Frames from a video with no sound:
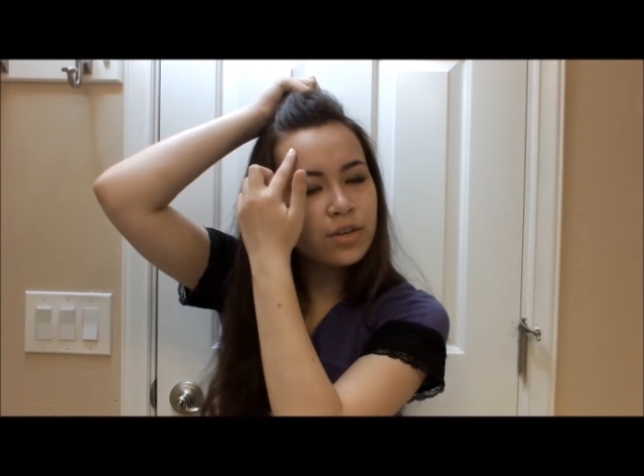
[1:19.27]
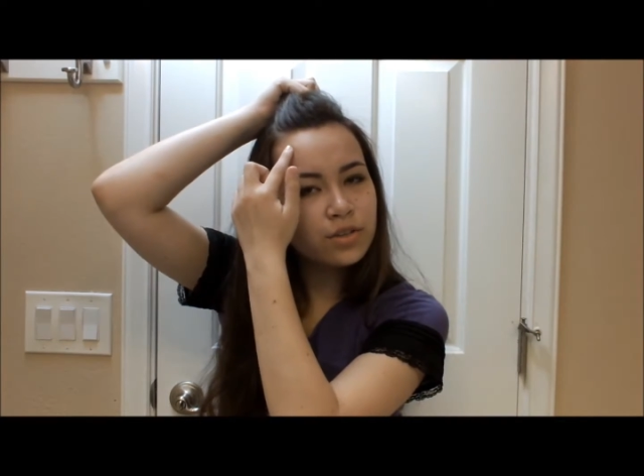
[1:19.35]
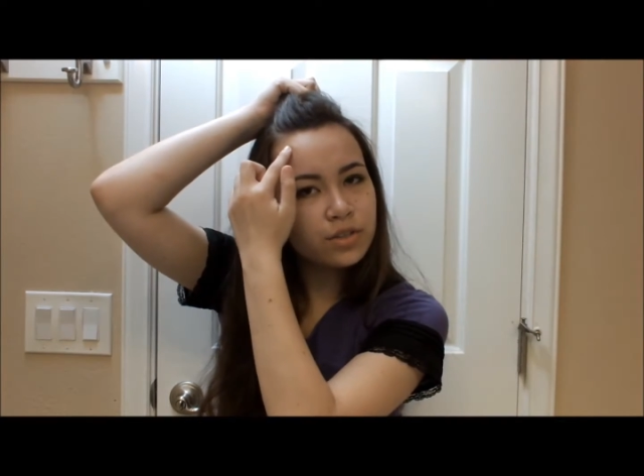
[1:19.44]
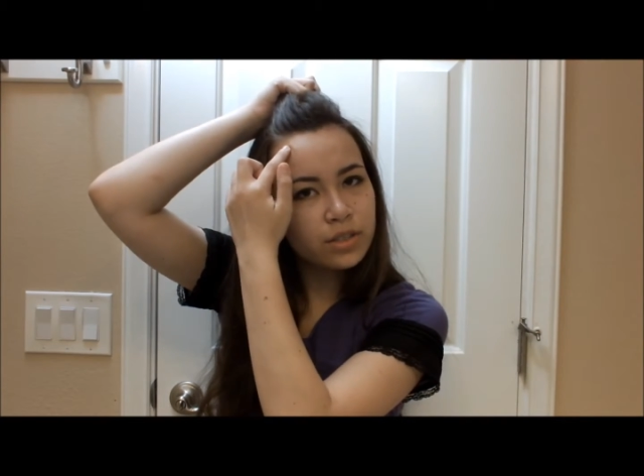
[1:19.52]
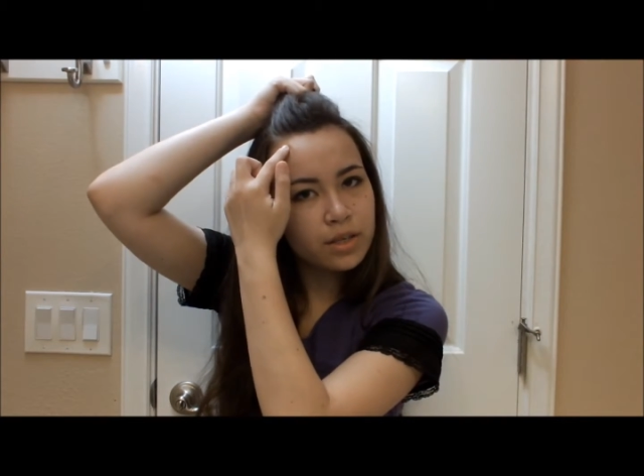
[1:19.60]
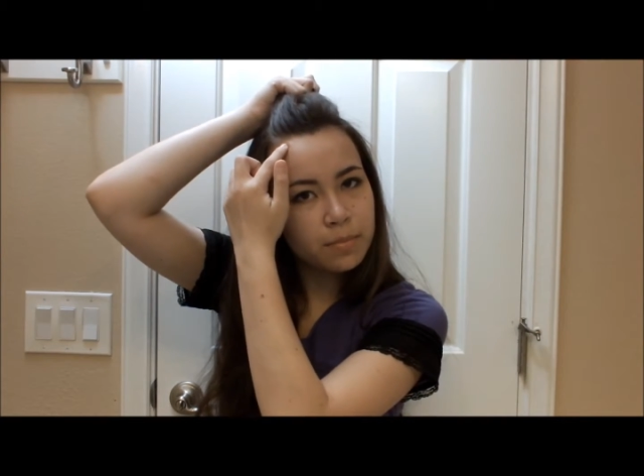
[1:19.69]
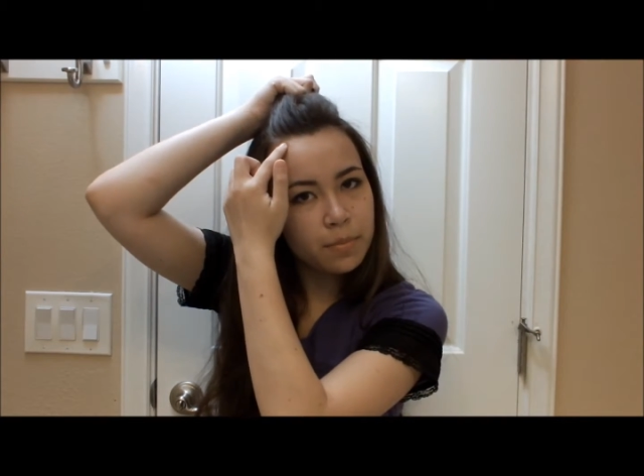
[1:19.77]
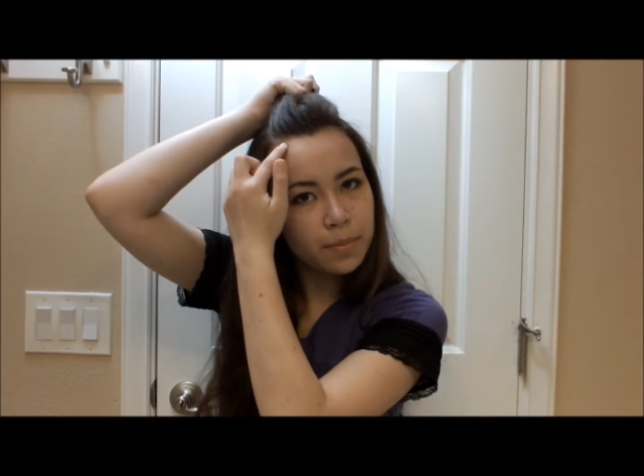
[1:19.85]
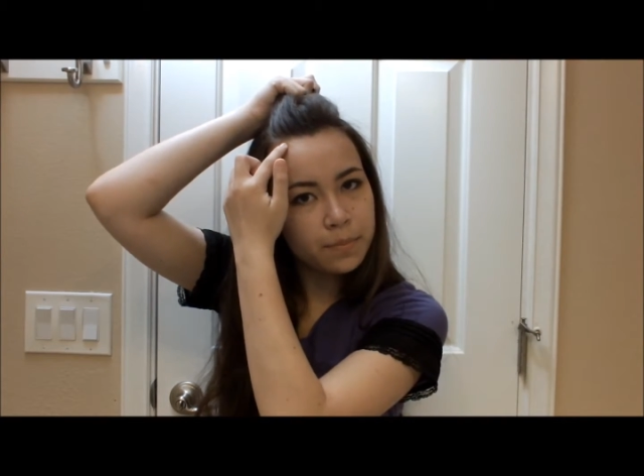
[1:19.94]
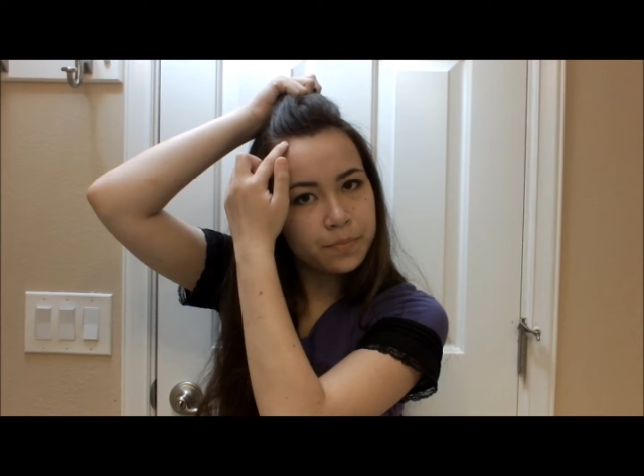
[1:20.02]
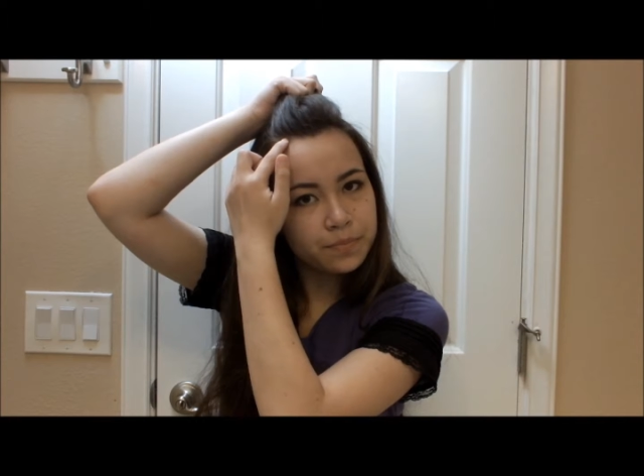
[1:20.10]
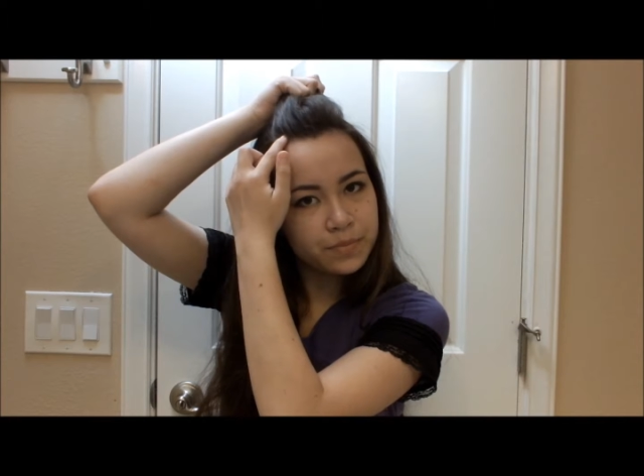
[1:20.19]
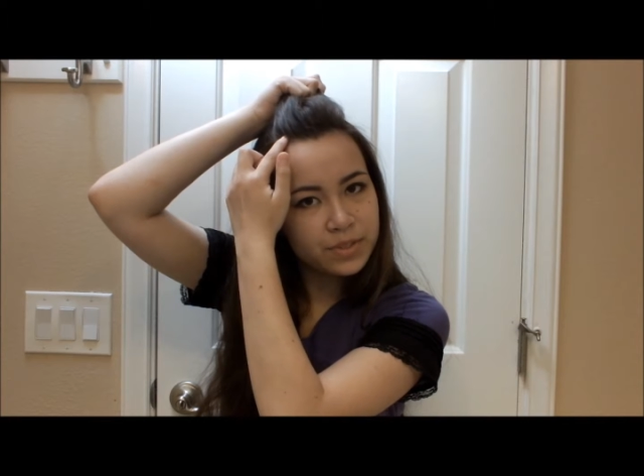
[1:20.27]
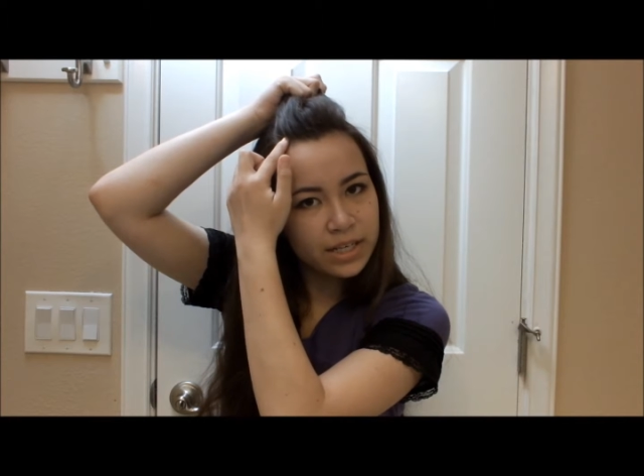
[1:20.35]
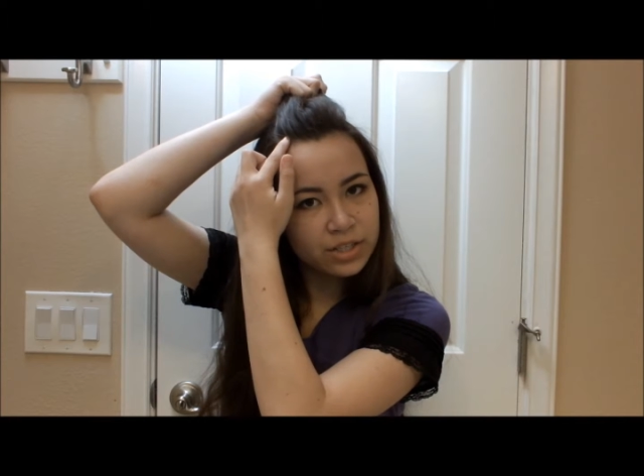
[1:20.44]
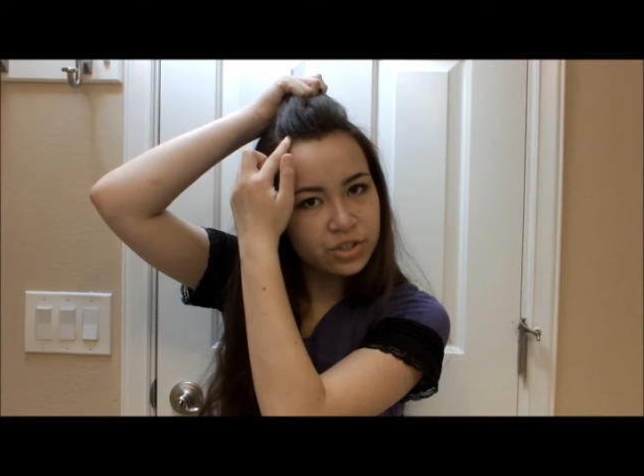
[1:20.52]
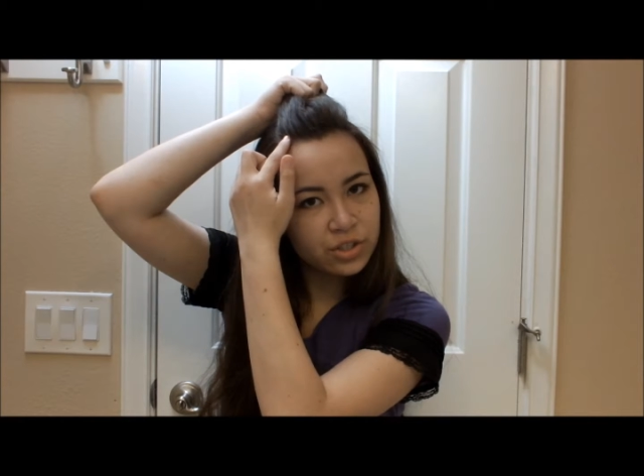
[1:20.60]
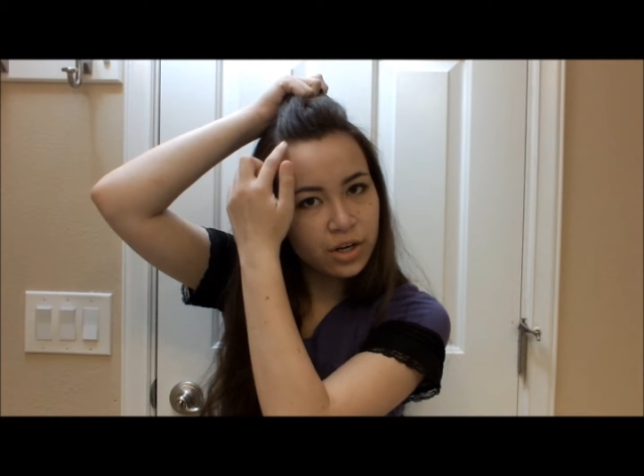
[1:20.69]
usually
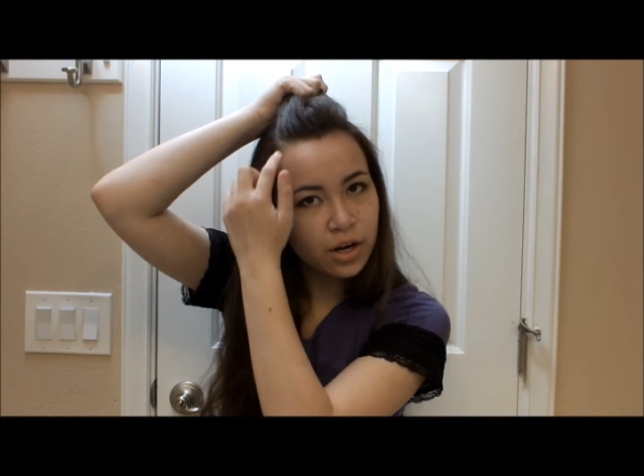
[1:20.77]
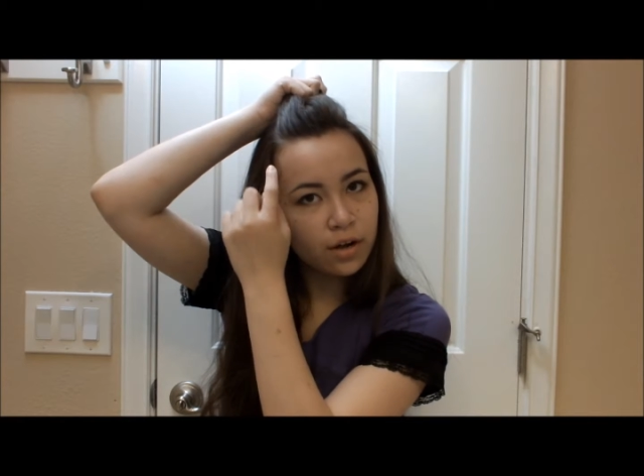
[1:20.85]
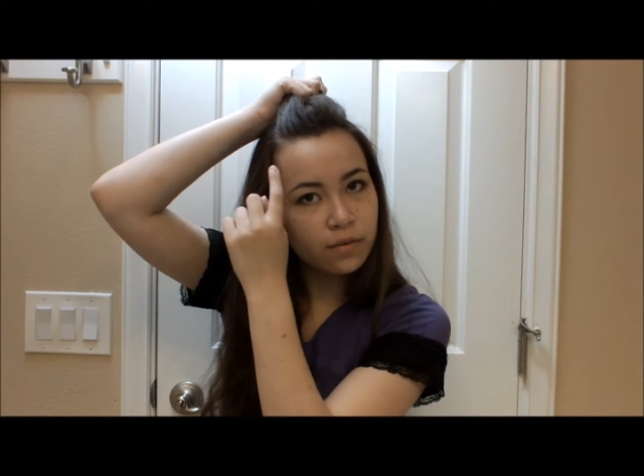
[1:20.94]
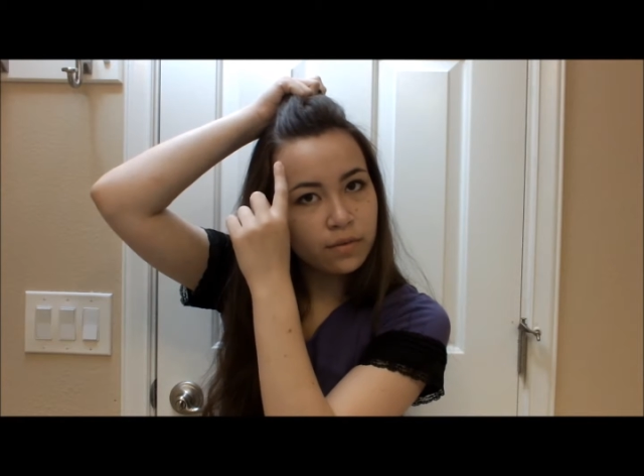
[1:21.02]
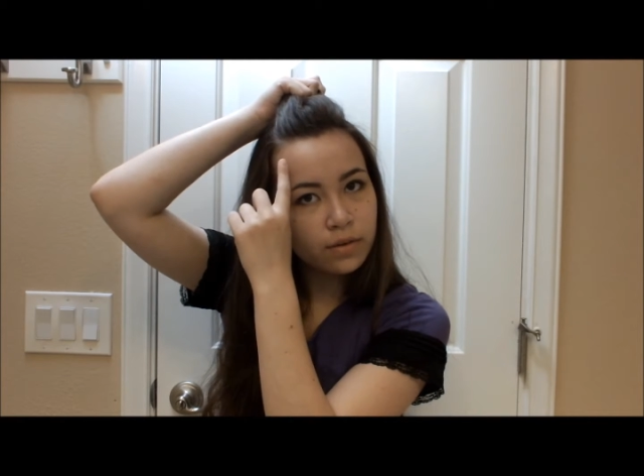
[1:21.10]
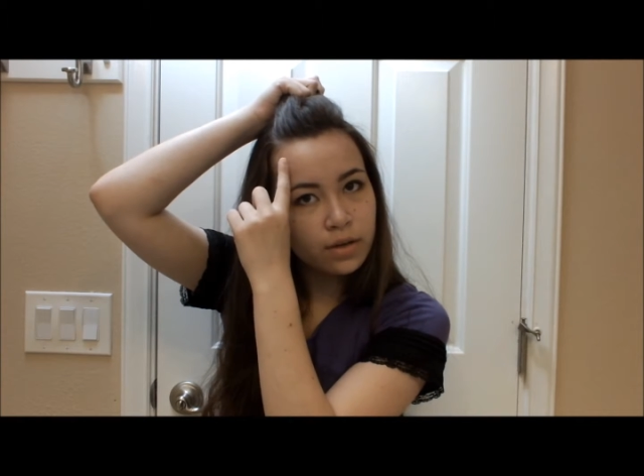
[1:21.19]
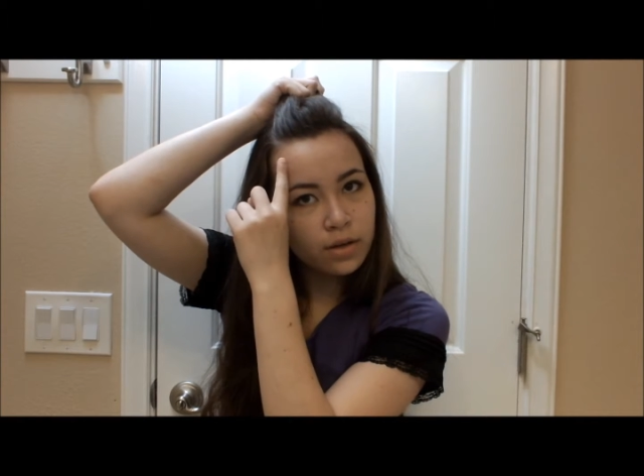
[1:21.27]
section it off